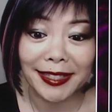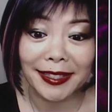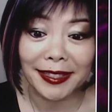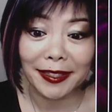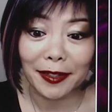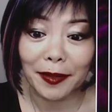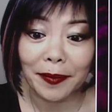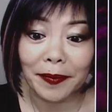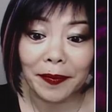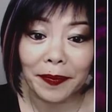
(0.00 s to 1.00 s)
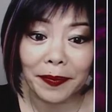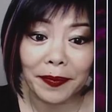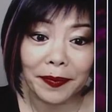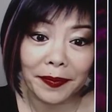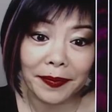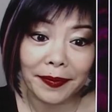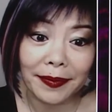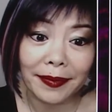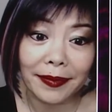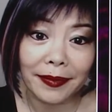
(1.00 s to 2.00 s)

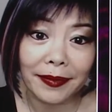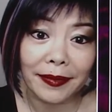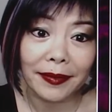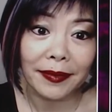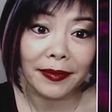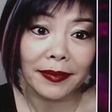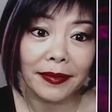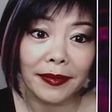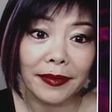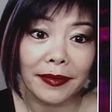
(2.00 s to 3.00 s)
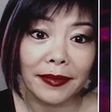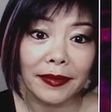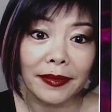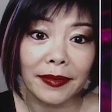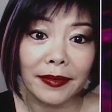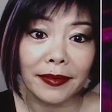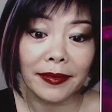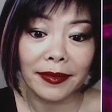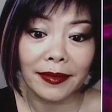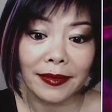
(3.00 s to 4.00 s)

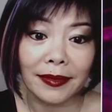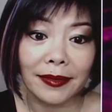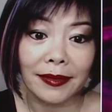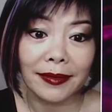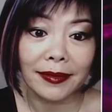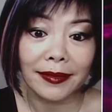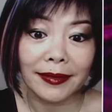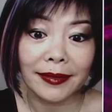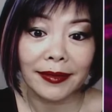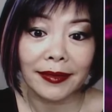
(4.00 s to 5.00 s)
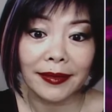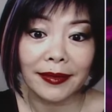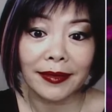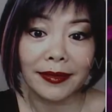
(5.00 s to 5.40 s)
[no speech]